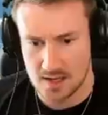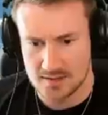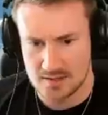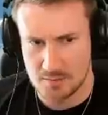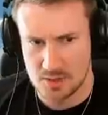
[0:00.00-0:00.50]
I
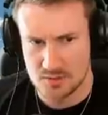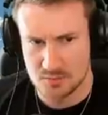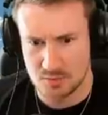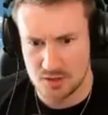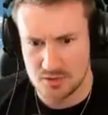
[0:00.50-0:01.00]
think the boat's
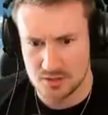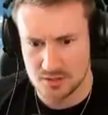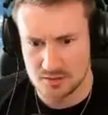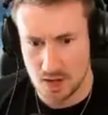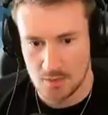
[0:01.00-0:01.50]

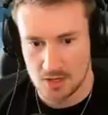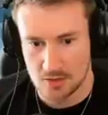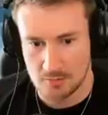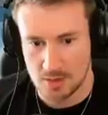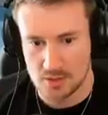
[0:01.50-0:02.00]
broken. Oh my
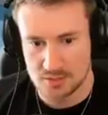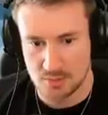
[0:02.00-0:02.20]
God, the boat is